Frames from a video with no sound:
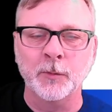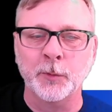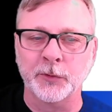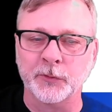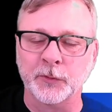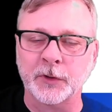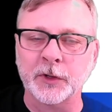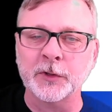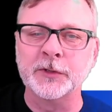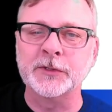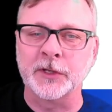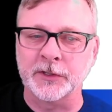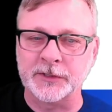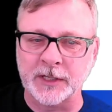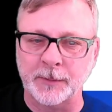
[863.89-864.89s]
which reduced
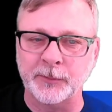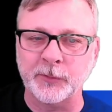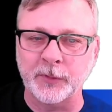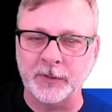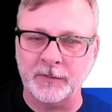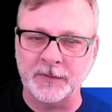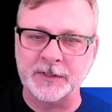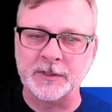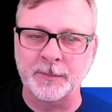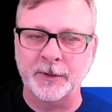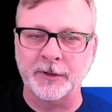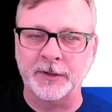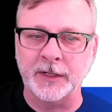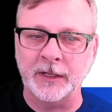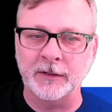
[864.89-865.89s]
their subsequent
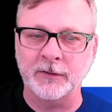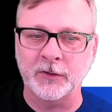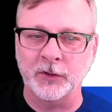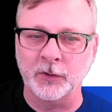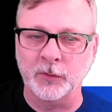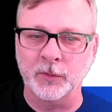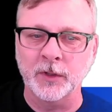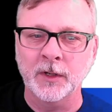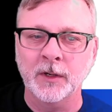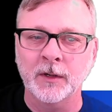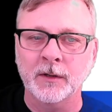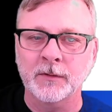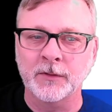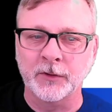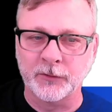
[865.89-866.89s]
visibility to
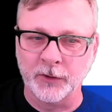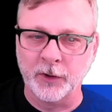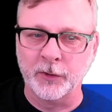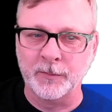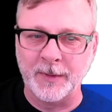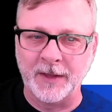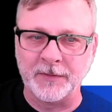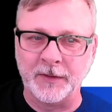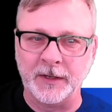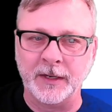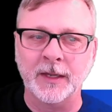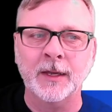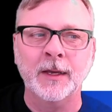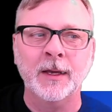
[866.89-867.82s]
the drone method.